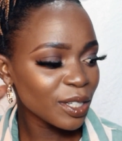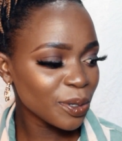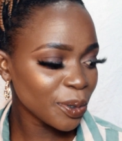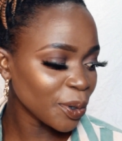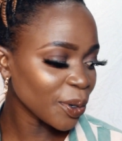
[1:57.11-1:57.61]

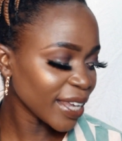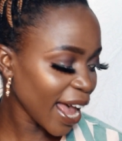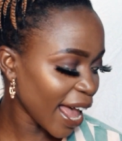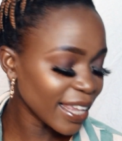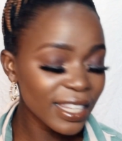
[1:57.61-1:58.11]
So
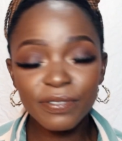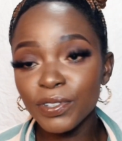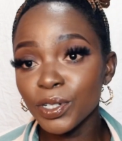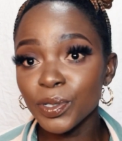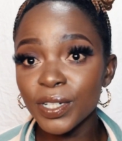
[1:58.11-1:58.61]
yeah, in this
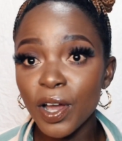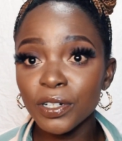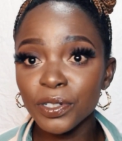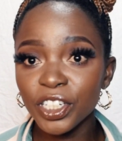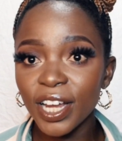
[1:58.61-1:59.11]
video today I
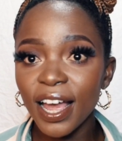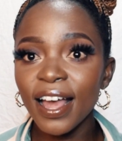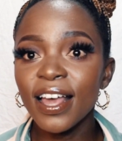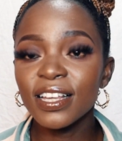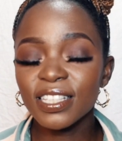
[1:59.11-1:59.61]
want to share.
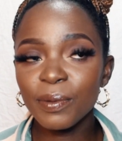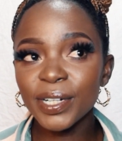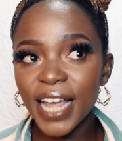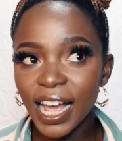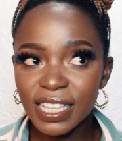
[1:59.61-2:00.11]

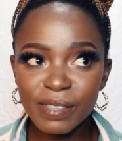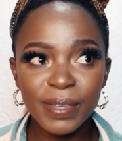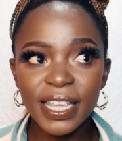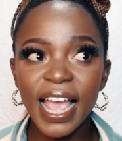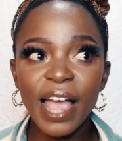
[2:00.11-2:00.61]
Somebody asked
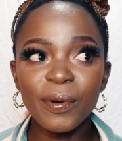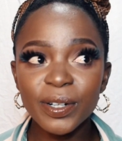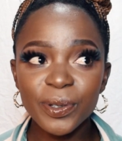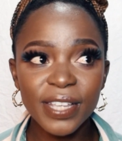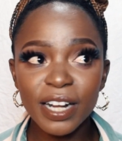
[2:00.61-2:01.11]
me, I
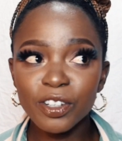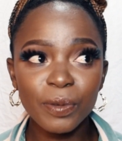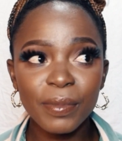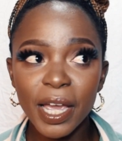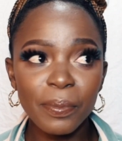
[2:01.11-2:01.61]
want to start
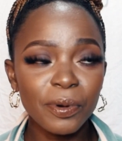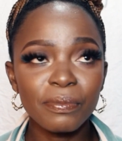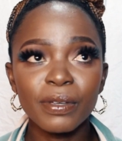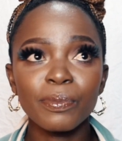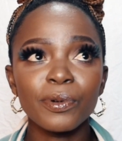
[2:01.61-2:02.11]
doing makeup on
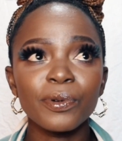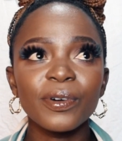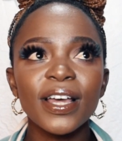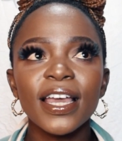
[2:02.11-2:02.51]
people.